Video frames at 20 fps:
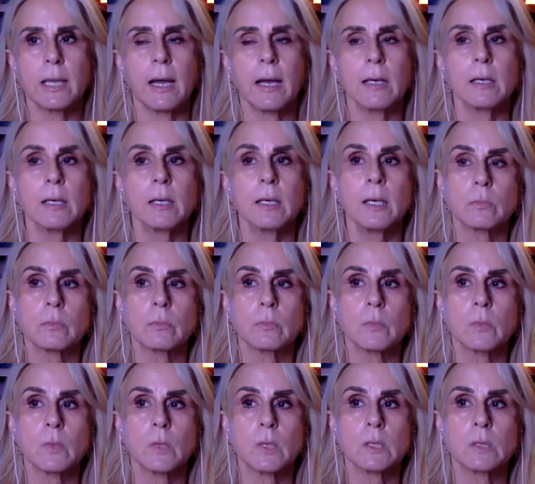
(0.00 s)
that,
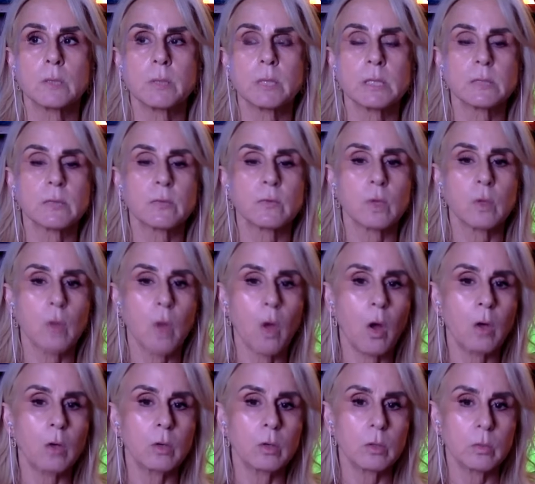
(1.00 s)
is because of the
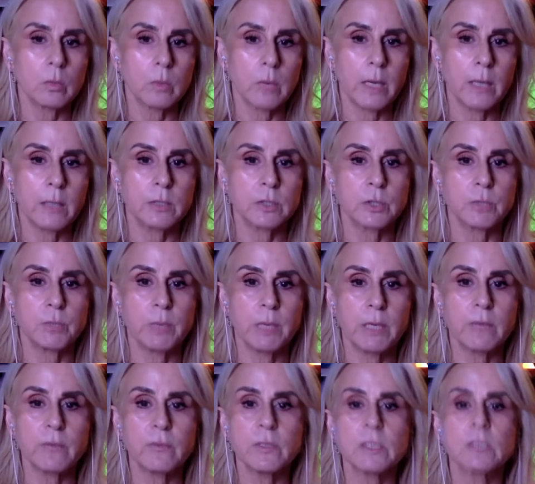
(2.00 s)
long-range
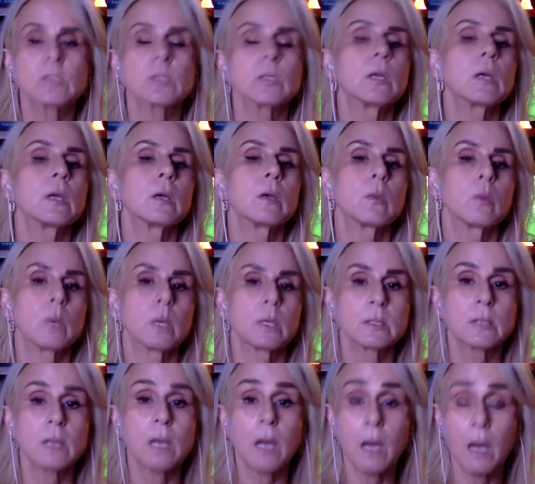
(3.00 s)
benefits with
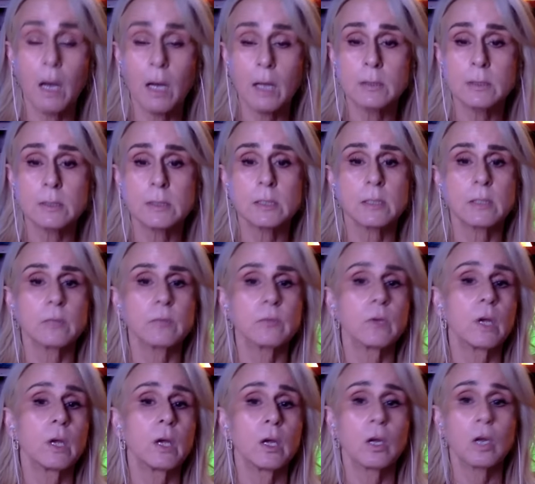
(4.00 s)
cognitive,
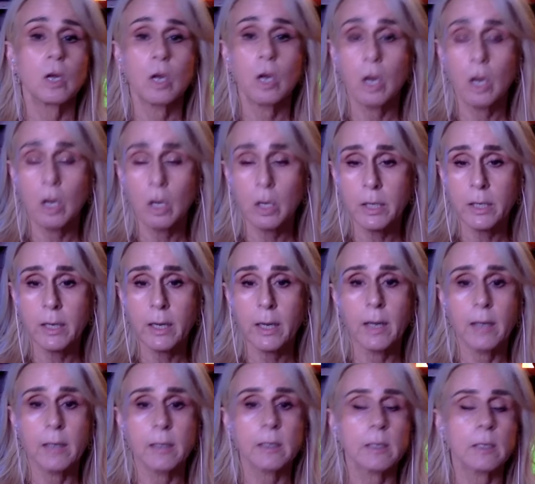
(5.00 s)

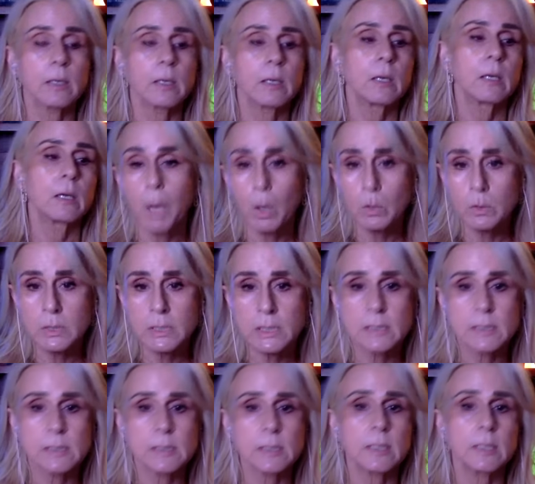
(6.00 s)
cardiac, bone
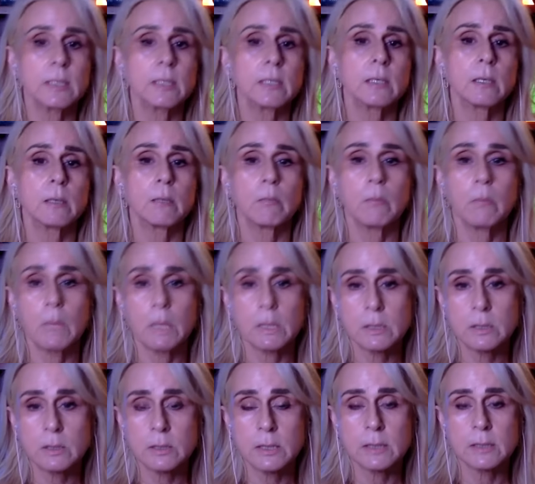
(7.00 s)
density,
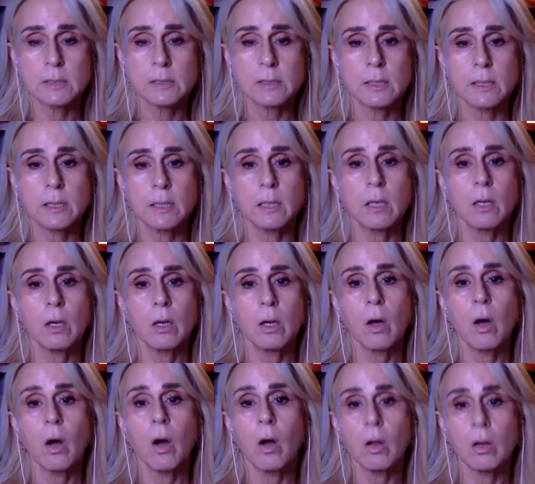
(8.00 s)
muscle density,
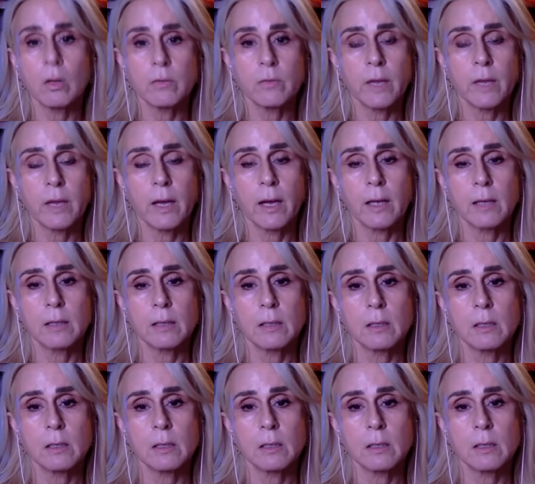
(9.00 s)
all of that.